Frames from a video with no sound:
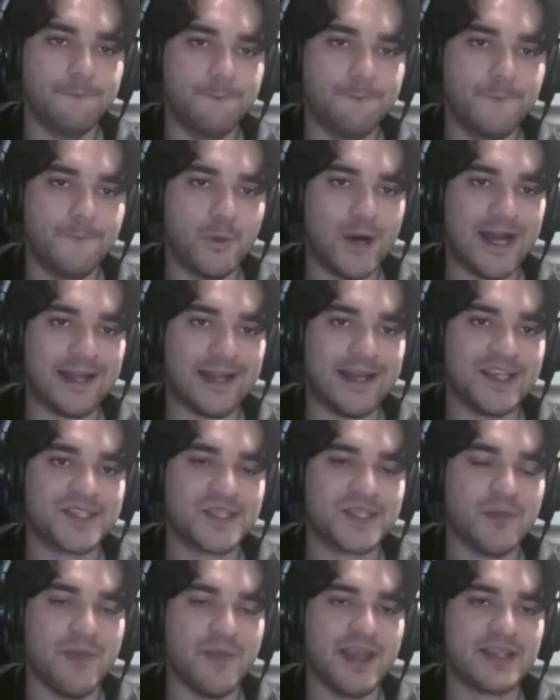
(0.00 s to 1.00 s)
Black needs
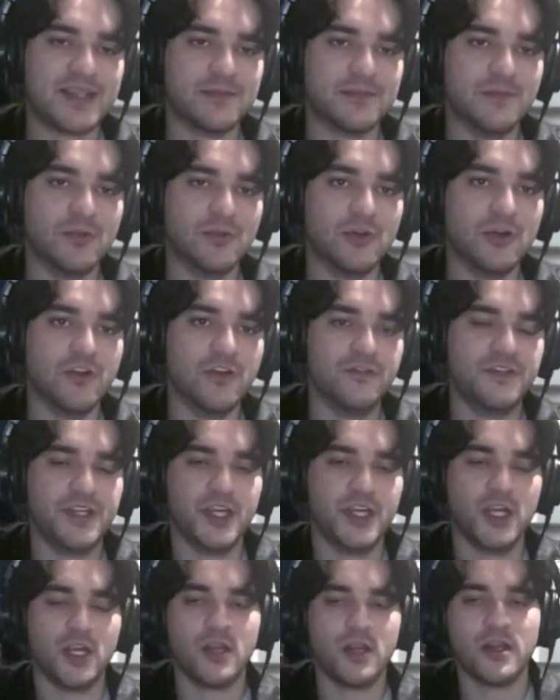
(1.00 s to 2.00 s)
to make some lift
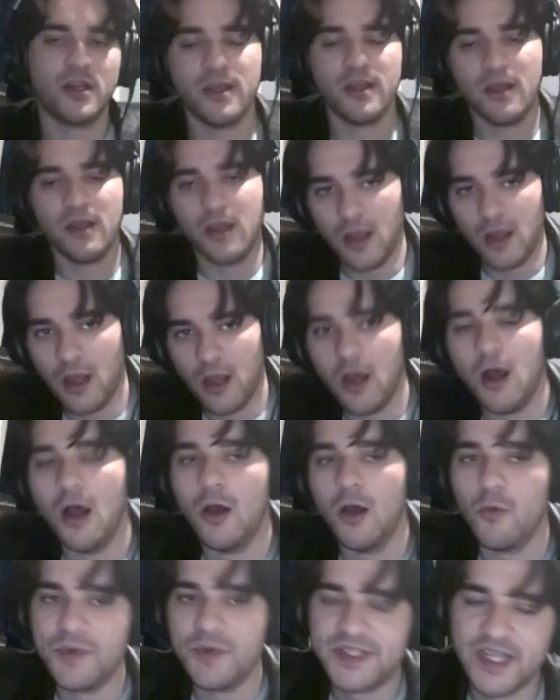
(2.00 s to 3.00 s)
here.
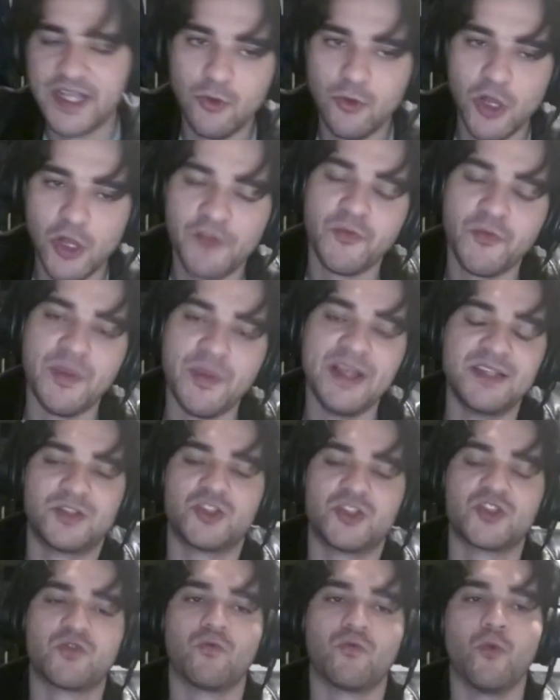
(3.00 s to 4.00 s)
We say lift, it means
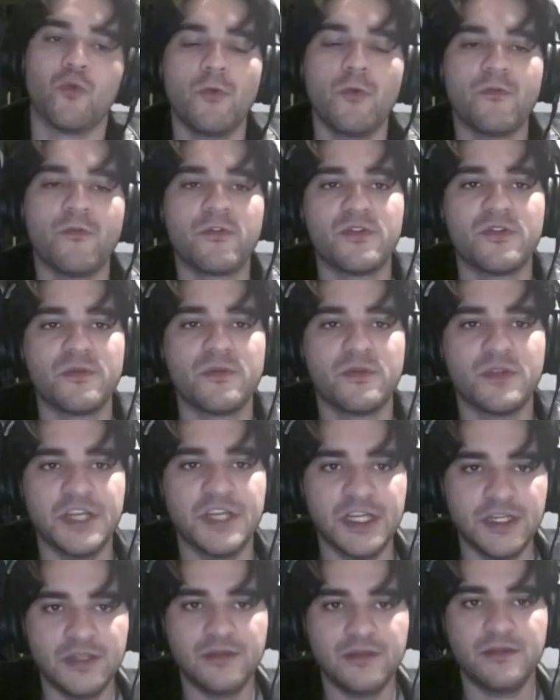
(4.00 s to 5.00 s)
just room for
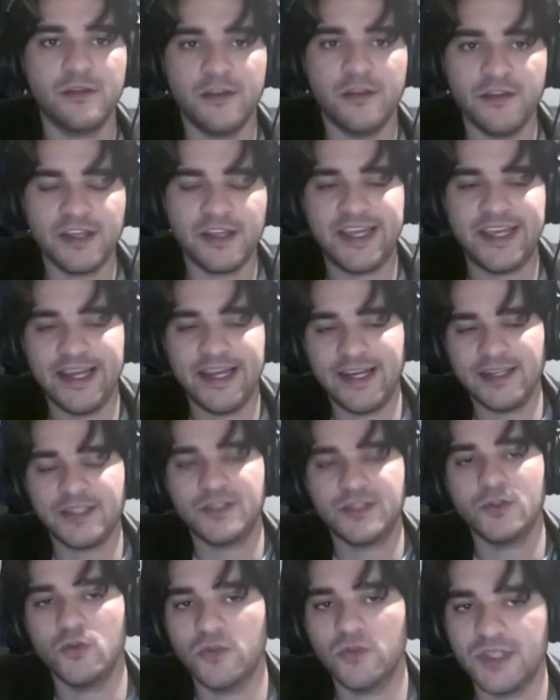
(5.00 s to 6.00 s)
the king
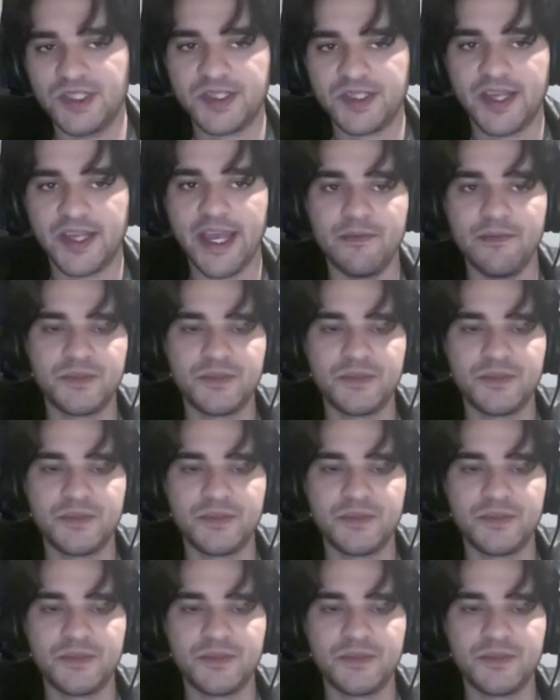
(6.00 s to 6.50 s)
to escape.